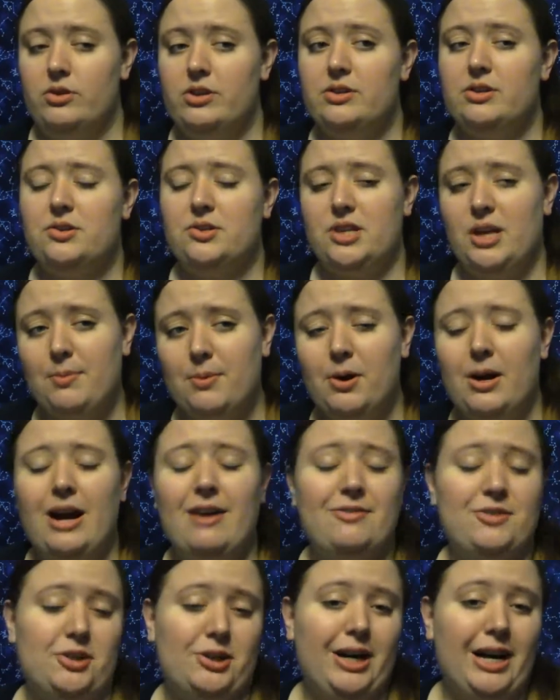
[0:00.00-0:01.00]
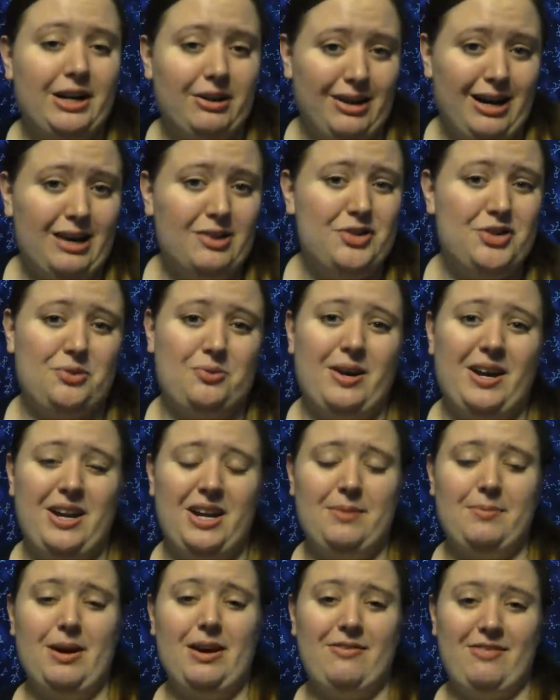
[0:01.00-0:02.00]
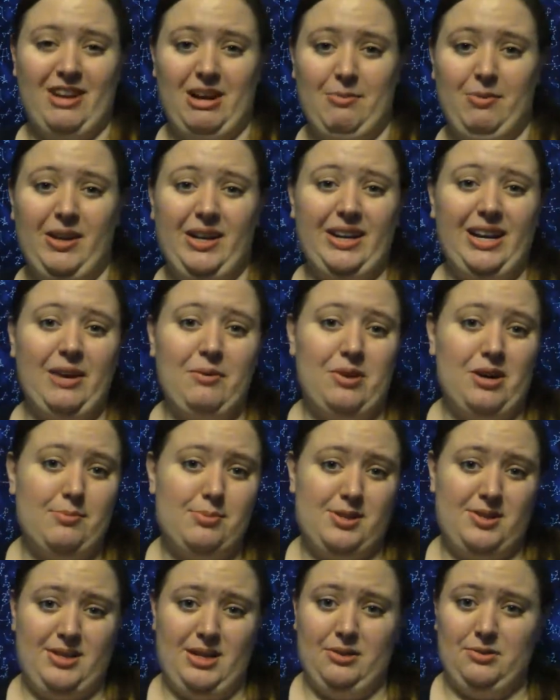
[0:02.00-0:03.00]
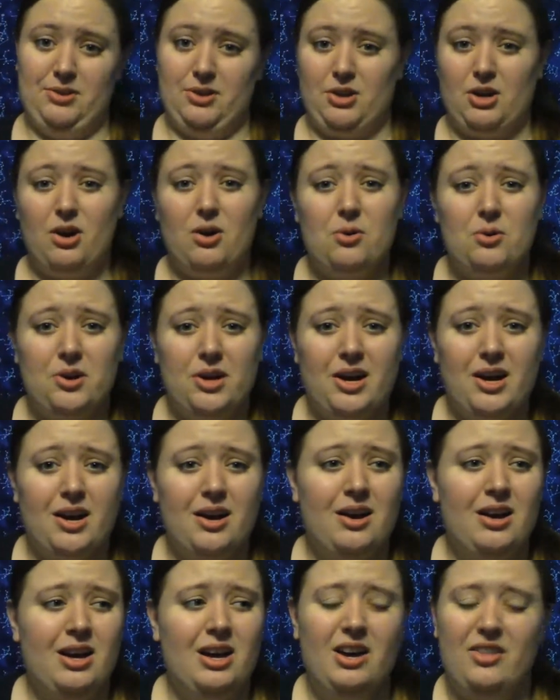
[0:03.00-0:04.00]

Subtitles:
In the summer after I graduated, my family and I went up to South Dakota.